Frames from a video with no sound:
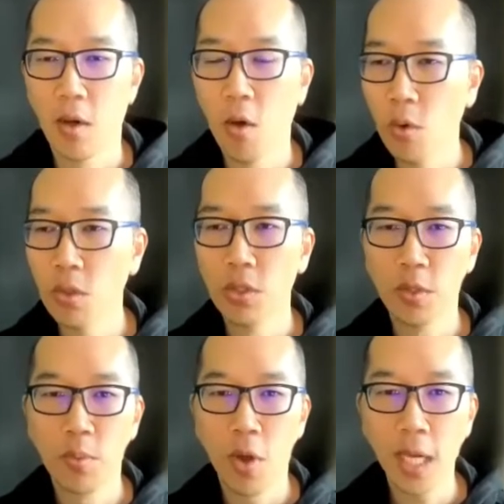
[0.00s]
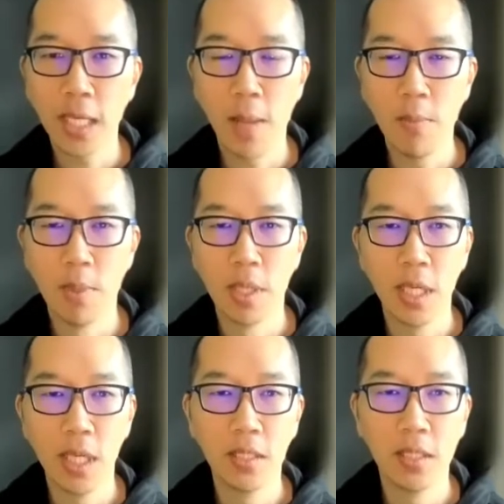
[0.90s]
older product
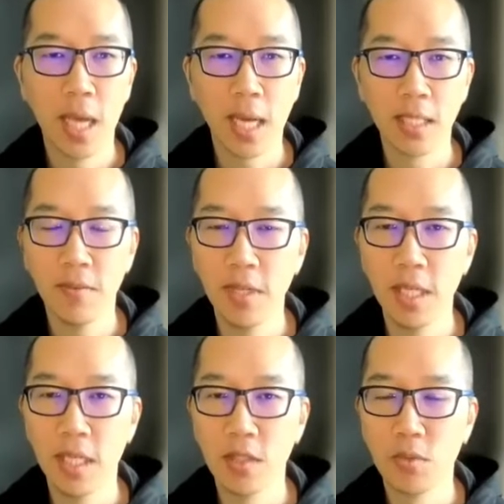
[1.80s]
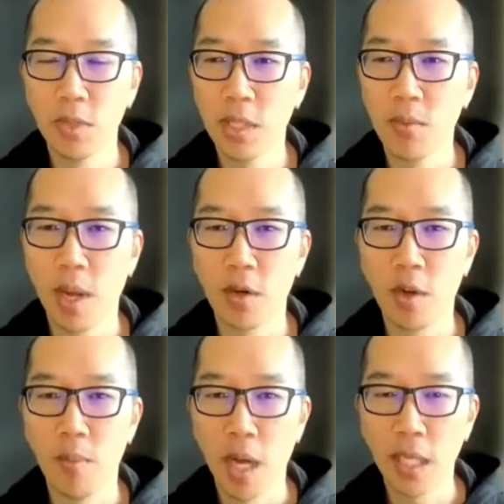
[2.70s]
capabilities, the activity is really around
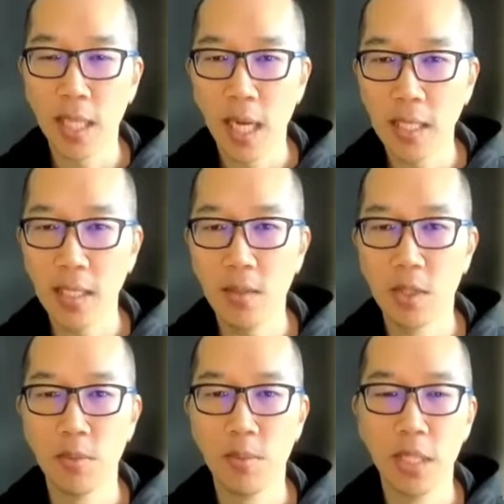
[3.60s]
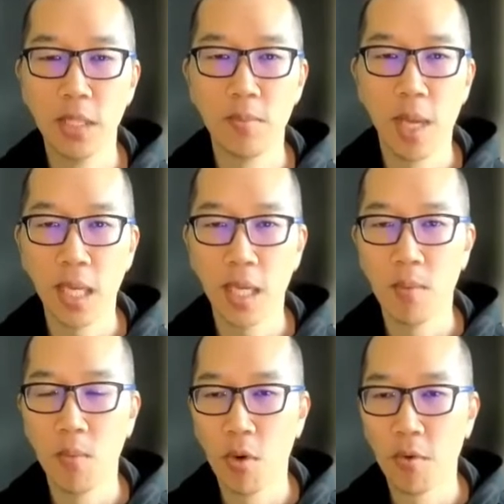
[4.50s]
commoditizing, which means making
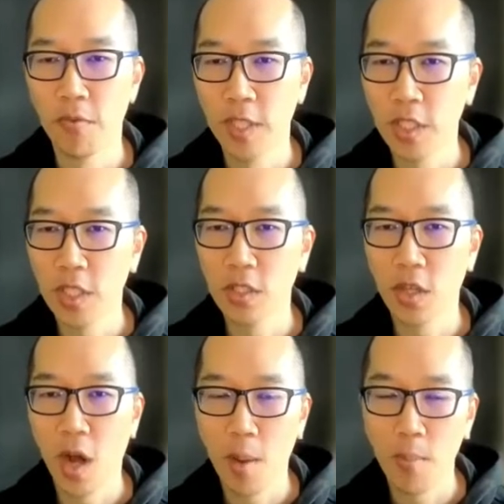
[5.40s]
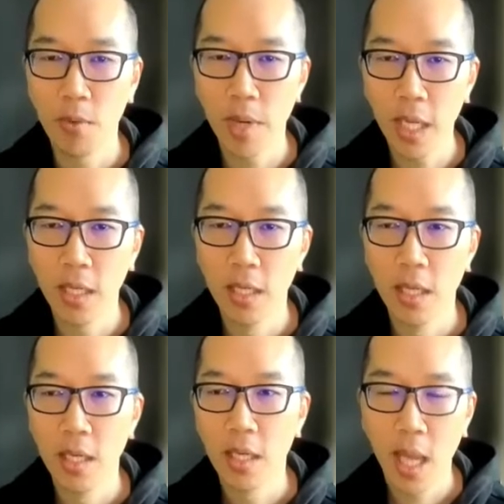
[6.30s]
it more efficient to operate
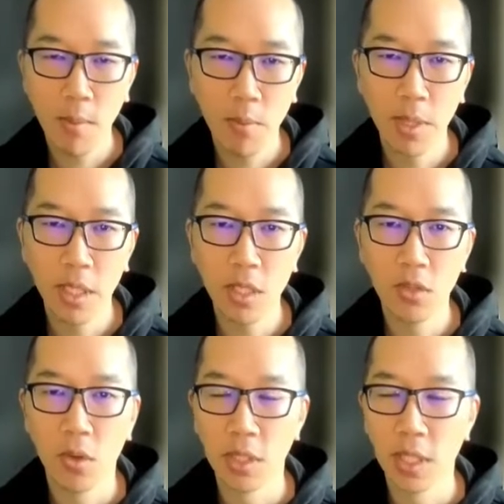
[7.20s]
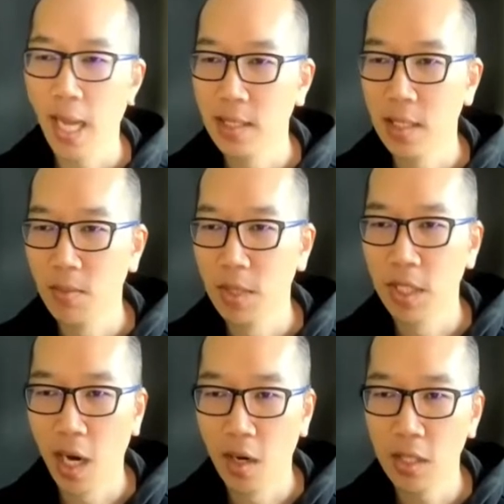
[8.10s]
capabilities or to exit them
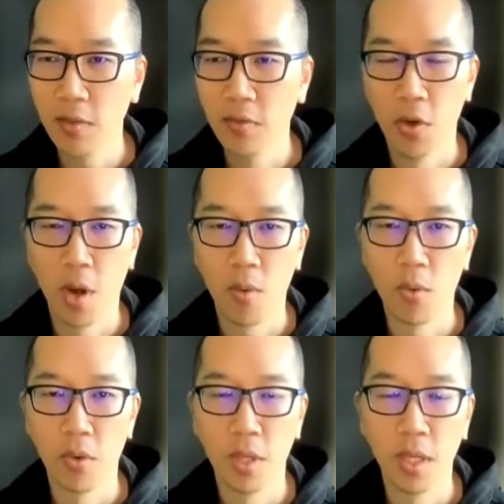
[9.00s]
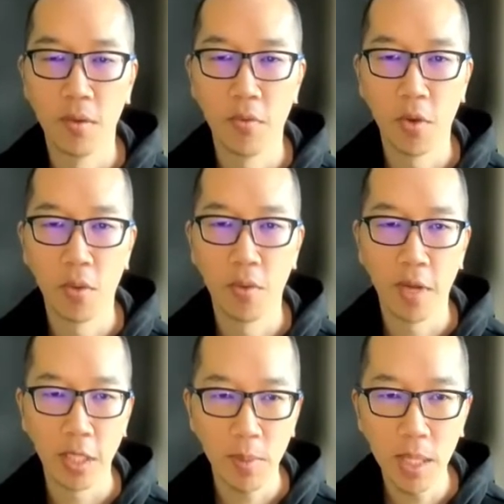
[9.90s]
entirely if they're not worthy of further
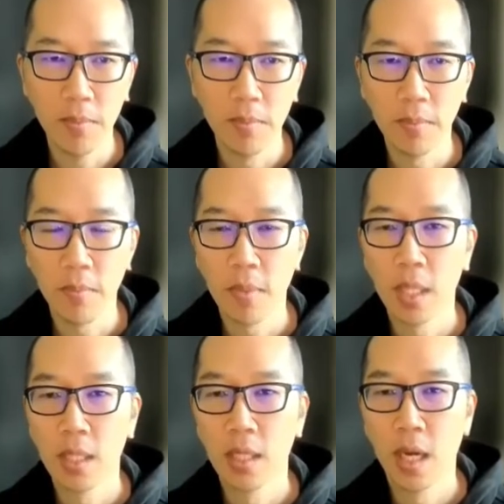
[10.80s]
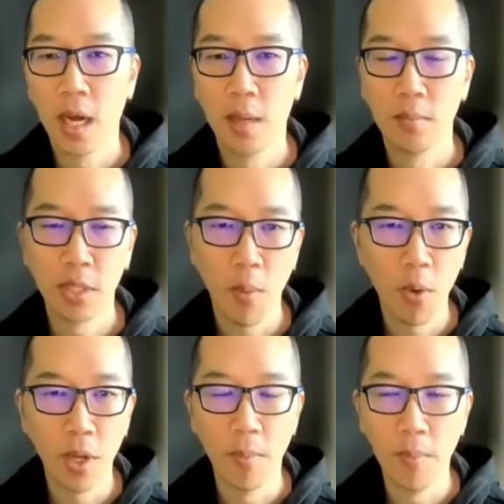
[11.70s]
investment.
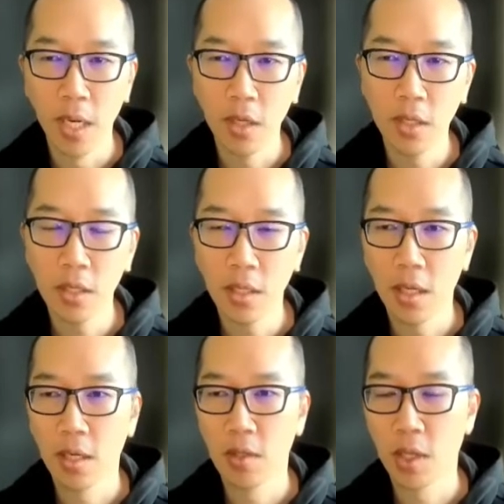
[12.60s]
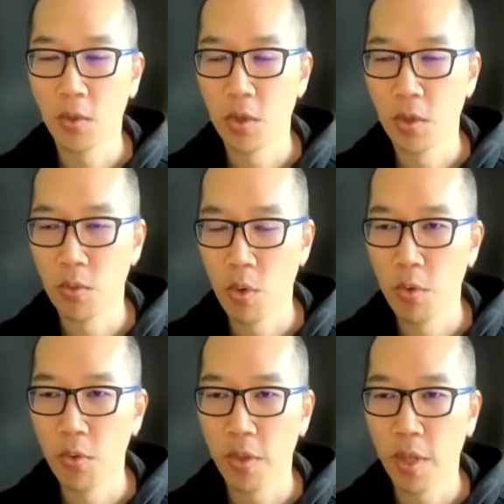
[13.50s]
Somewhere in the middle, like during
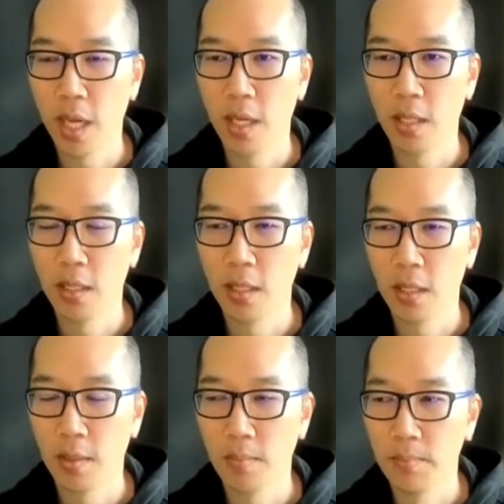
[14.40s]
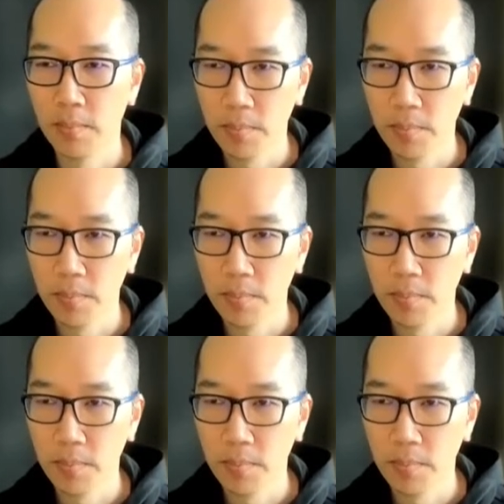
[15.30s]
growth and kind